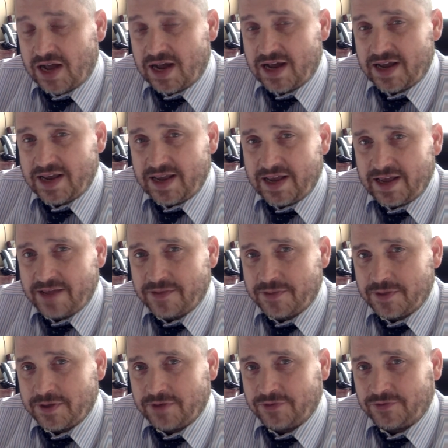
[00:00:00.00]
I had
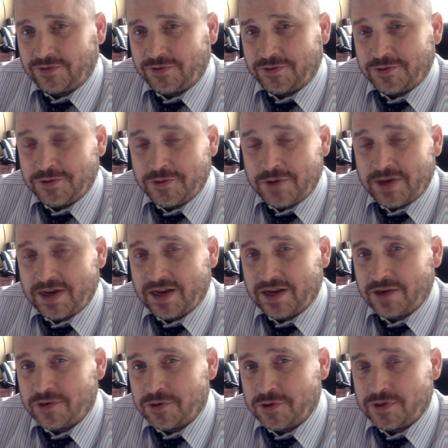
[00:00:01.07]
things to do and I
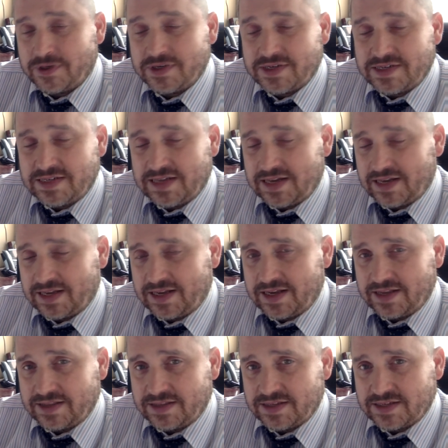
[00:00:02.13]
couldn't
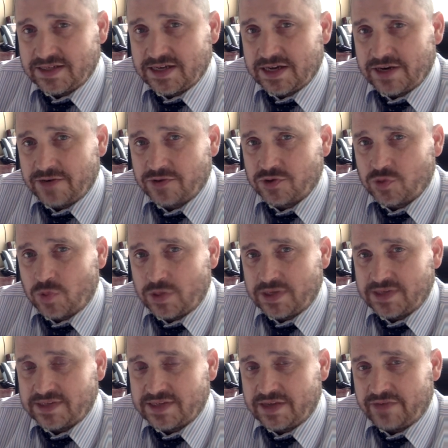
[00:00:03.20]
dedicate the entire
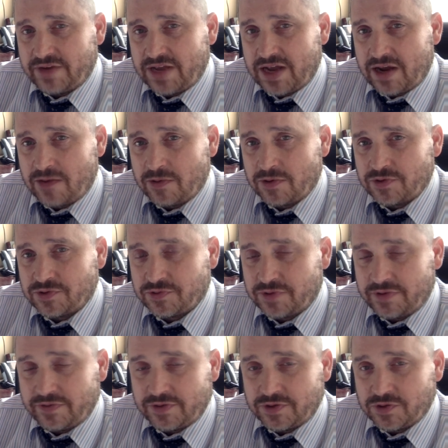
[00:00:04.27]
27 hours or
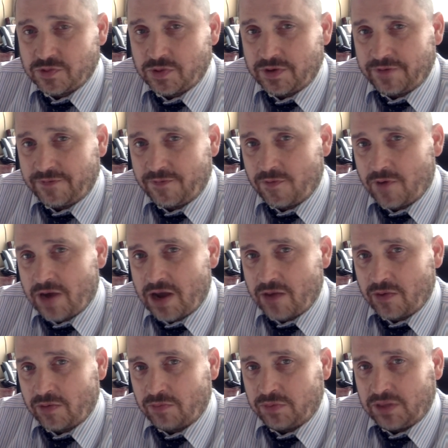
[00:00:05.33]
even a 24
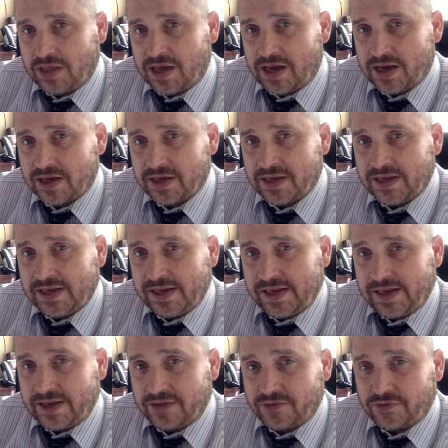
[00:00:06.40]
hour block.
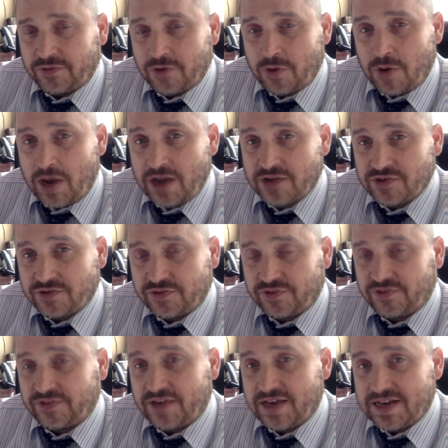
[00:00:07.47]
And so I just
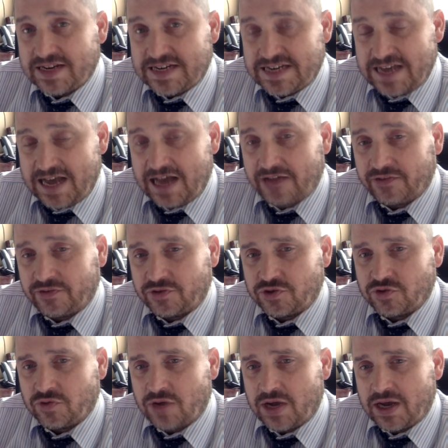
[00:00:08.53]
decided not to
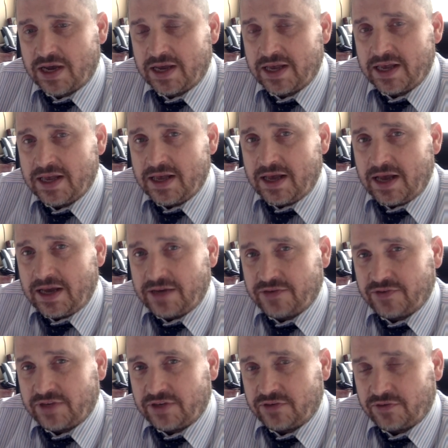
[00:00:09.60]
try. I
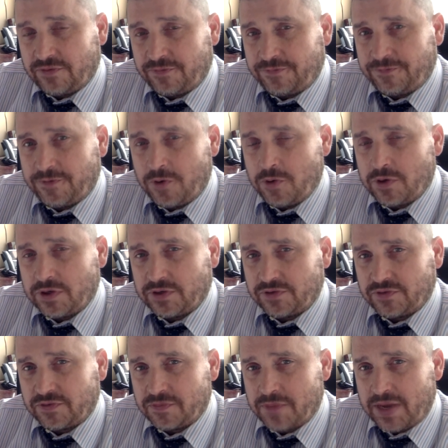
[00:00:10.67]
decided to
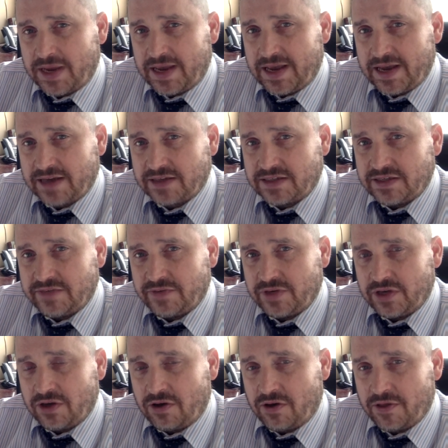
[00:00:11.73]
focus my
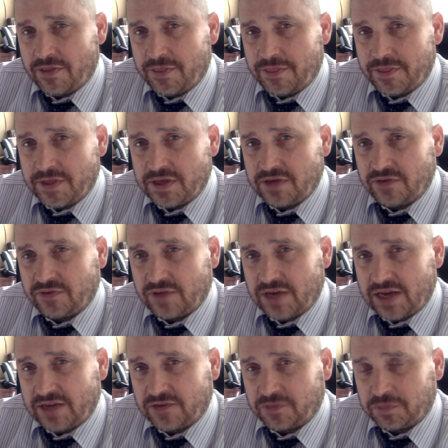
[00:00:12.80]
activity on things that
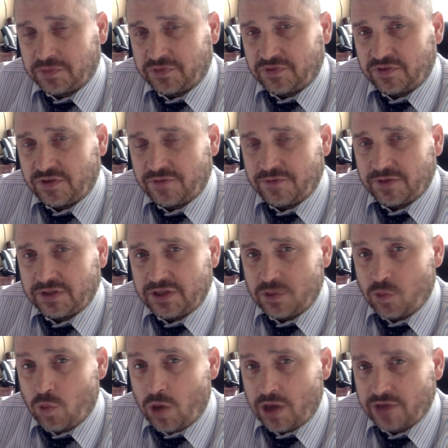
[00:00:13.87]
I specifically
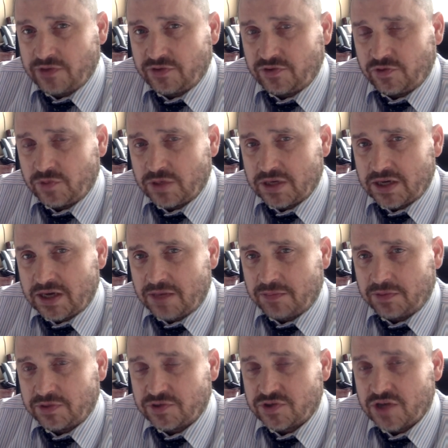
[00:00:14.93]
wanted to
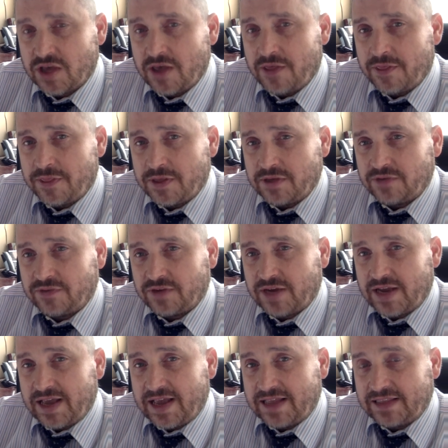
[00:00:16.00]
accomplish, things that
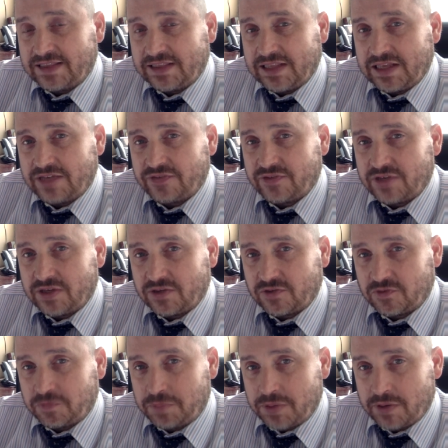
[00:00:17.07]
I had less
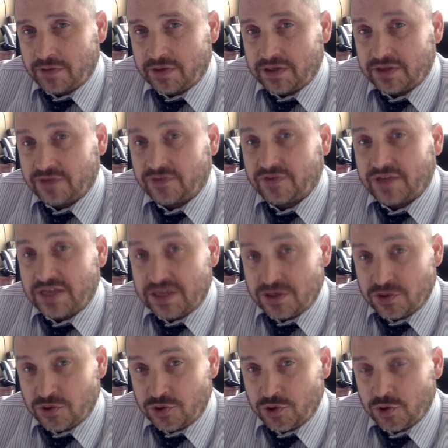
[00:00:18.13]
experience
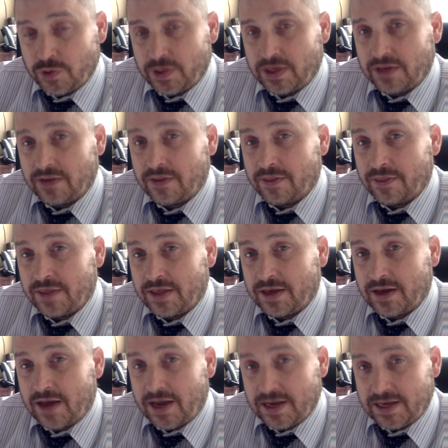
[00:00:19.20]
in doing
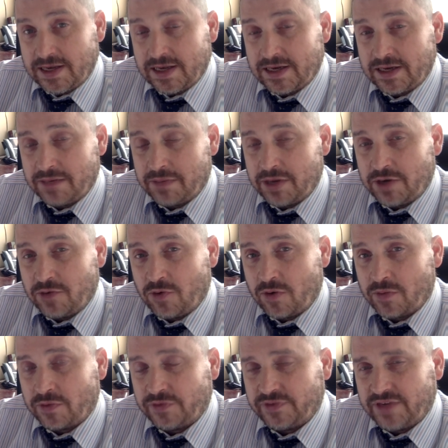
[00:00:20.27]
than I get in my
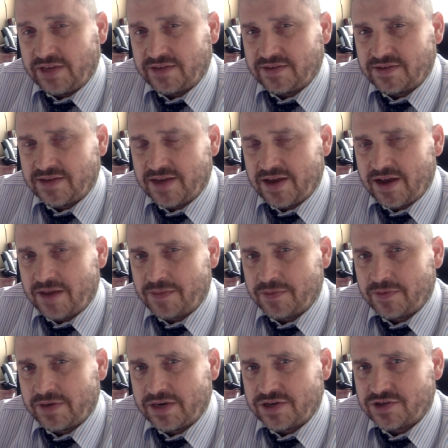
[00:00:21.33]
normal day-to-day -day
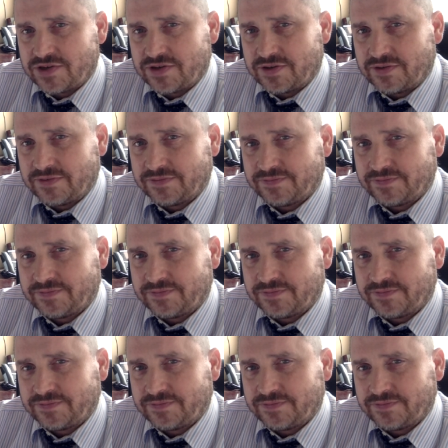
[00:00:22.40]
operation